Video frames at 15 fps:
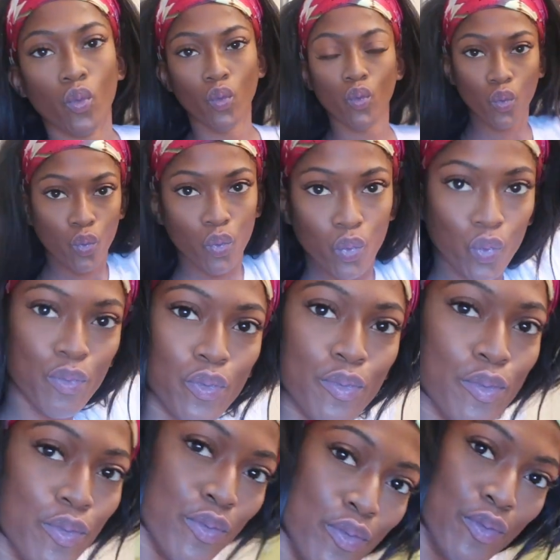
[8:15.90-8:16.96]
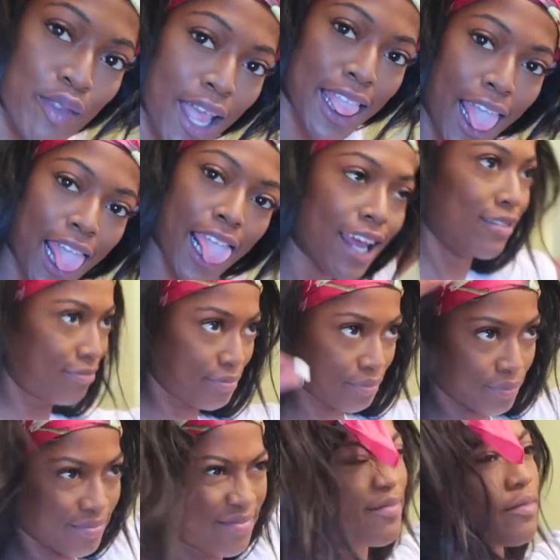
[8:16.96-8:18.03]
my makeup for the day.
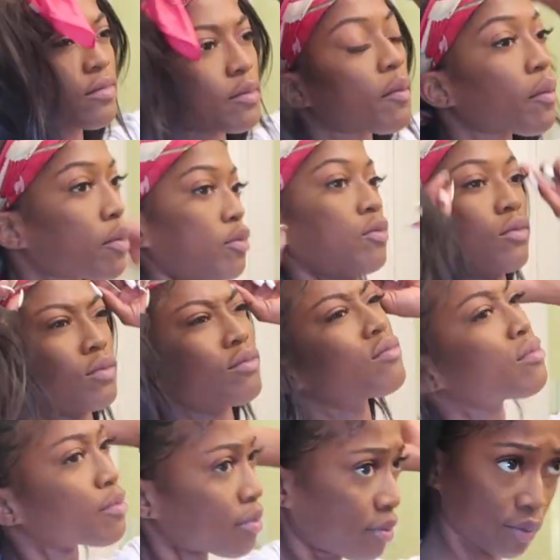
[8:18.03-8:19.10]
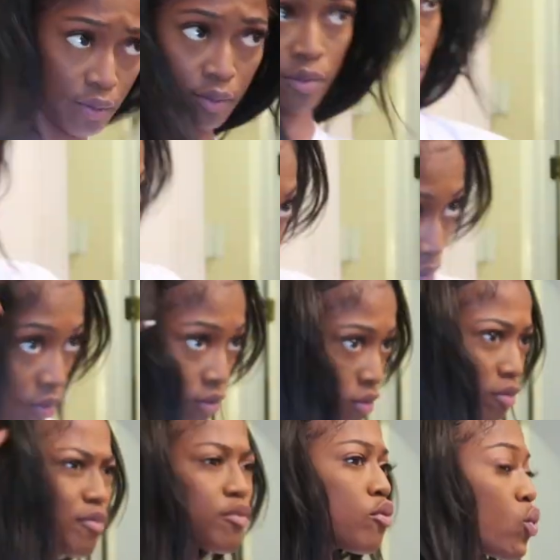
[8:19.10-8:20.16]
So, but right
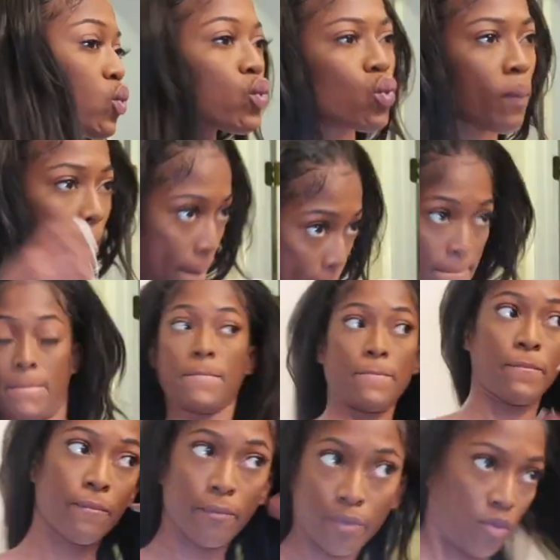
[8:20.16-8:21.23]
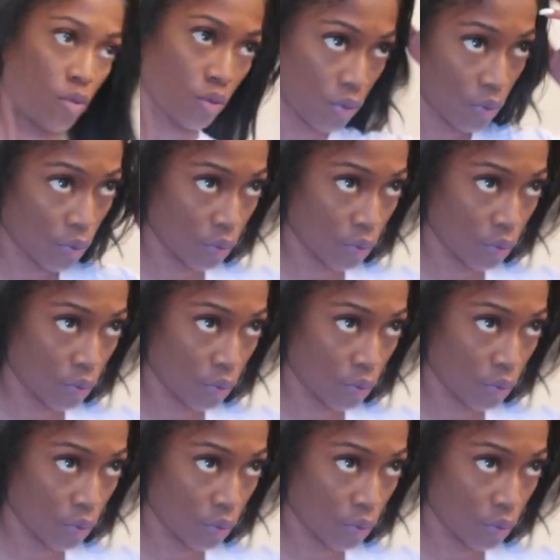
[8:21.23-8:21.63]
now I'm looking